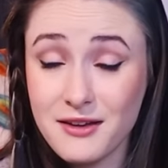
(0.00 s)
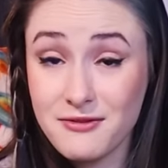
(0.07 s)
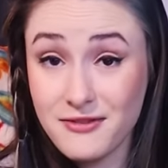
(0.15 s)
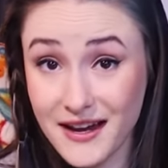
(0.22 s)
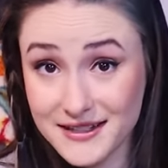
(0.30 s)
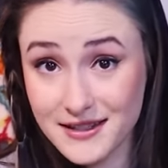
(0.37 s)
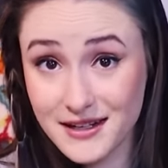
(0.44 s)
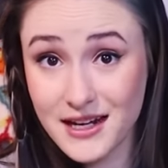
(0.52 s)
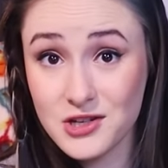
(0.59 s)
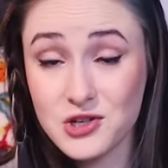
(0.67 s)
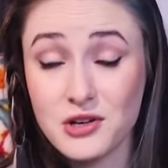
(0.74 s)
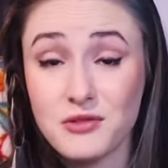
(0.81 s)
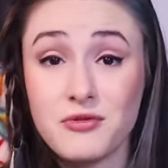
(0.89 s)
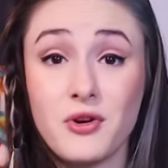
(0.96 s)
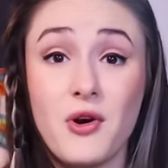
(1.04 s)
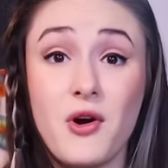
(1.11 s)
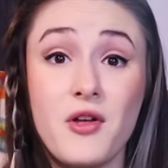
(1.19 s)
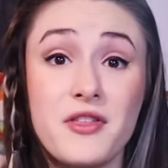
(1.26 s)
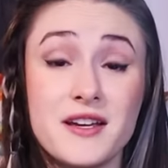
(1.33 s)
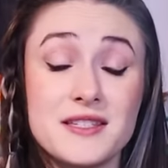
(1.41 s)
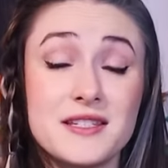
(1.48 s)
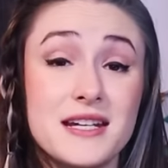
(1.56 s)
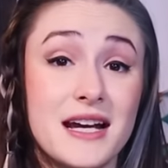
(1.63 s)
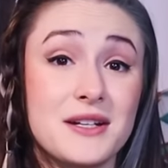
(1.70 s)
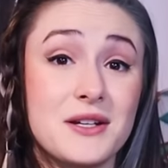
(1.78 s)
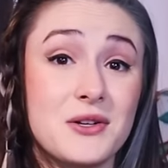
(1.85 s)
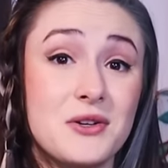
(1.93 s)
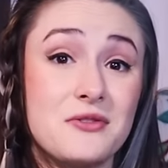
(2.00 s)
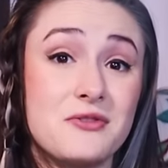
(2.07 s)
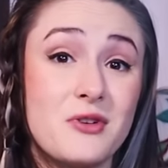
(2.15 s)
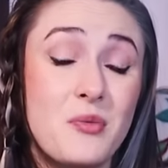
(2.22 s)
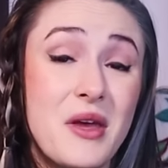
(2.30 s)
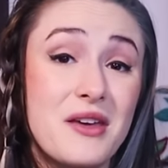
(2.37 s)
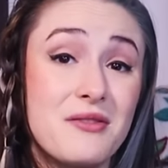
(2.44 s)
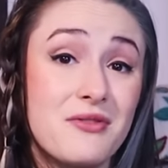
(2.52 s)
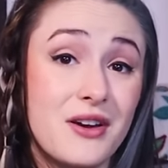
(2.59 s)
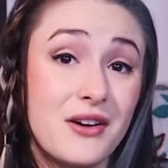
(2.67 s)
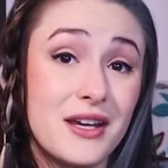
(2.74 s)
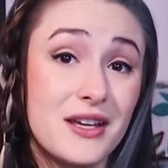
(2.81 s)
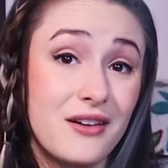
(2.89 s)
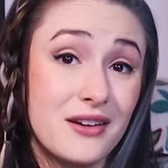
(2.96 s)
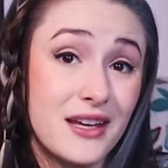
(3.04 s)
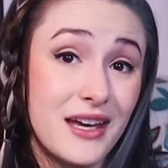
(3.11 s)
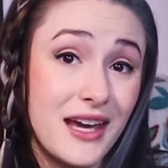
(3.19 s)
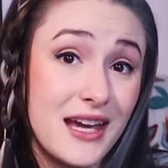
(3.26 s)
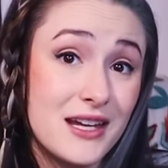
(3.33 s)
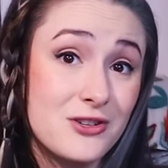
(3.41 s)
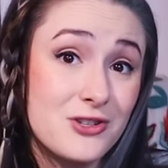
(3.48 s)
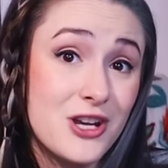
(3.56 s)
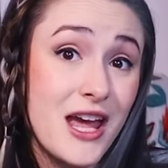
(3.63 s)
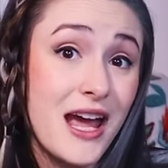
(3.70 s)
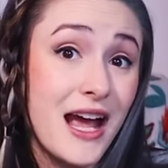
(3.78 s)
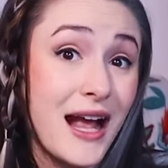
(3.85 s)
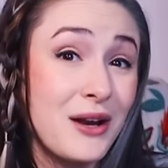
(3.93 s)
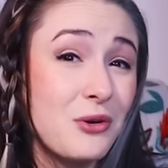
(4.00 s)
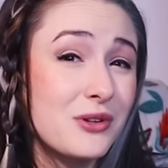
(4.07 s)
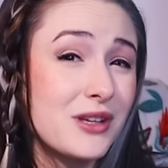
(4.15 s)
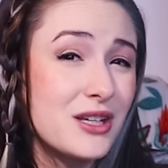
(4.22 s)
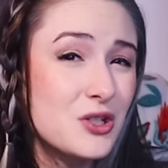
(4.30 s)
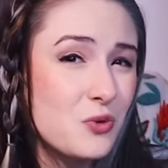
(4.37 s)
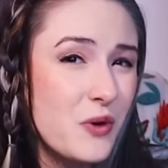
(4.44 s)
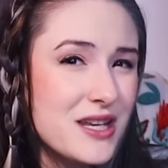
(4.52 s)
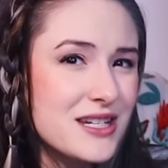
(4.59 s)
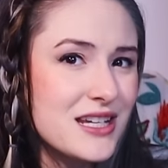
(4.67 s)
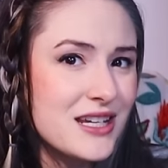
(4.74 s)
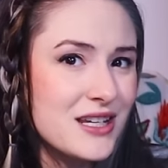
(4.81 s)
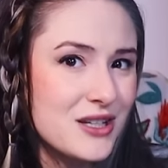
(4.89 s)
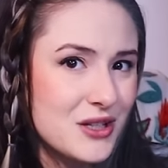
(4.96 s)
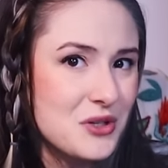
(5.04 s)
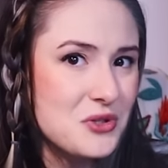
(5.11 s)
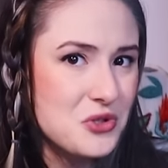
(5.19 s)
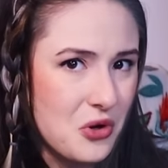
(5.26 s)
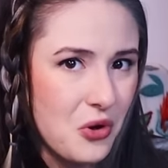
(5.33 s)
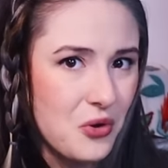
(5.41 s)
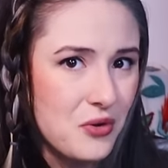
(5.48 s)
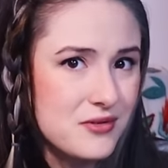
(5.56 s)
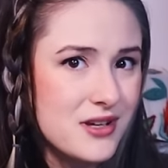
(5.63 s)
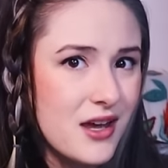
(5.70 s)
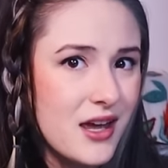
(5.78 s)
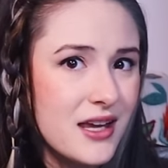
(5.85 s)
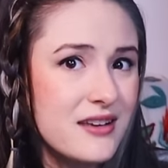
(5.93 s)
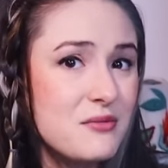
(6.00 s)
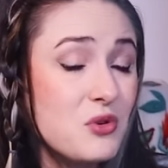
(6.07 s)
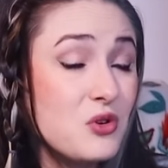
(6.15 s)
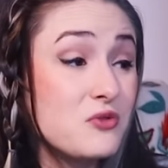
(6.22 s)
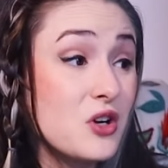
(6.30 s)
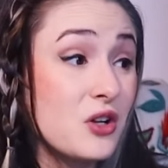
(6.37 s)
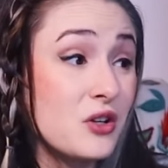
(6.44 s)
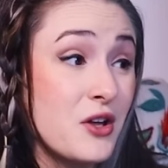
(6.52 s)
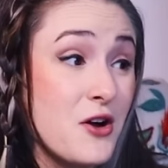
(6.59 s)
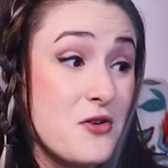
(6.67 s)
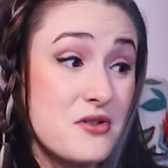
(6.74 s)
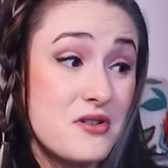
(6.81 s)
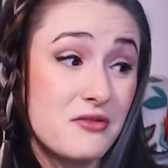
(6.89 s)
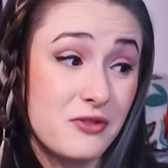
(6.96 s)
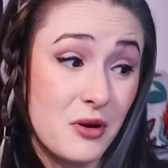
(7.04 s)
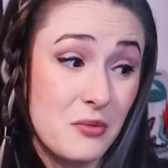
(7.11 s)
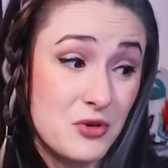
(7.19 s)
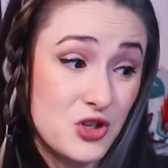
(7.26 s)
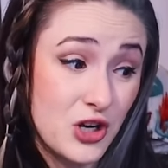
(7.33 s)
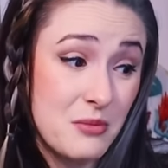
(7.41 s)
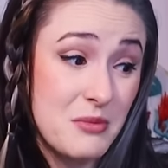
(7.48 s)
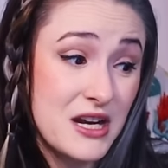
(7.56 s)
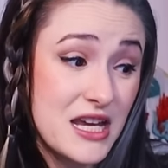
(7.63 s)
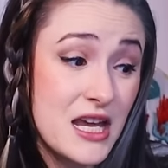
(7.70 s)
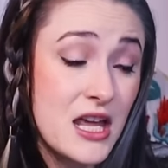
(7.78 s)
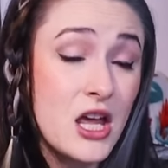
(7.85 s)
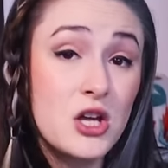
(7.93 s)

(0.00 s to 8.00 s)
a fascination for all things technical from a very young age, at only 20 years old, he moved alone from Germany